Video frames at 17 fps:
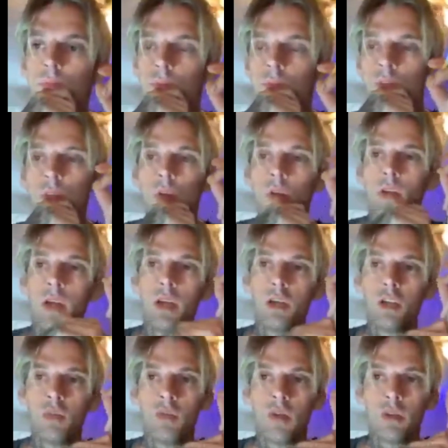So
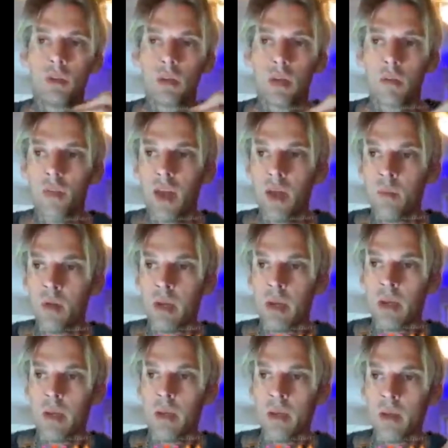addiction runs in our family,
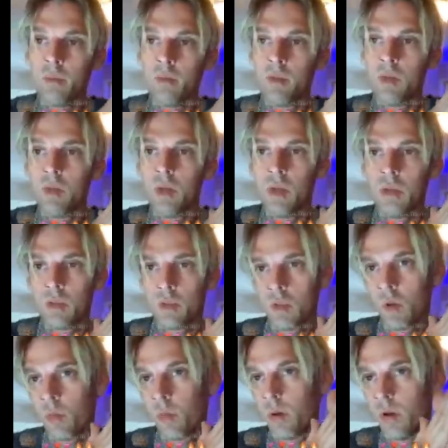and I'm 2 years
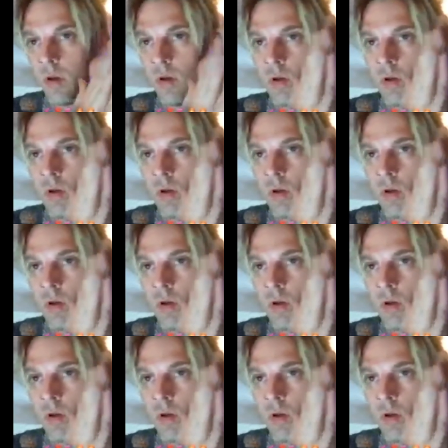sober.